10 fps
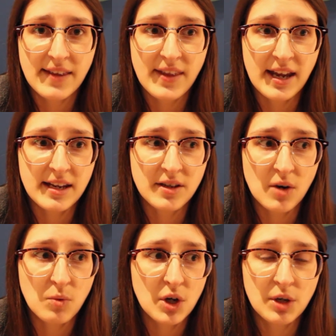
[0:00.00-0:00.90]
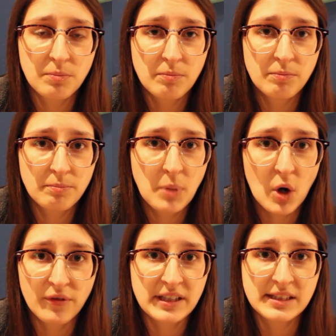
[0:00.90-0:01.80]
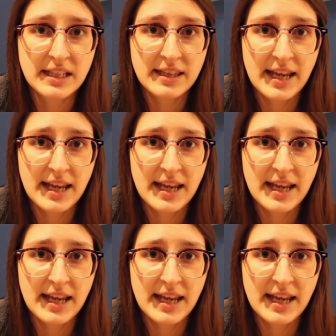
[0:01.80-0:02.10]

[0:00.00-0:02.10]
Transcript: and they work perfectly.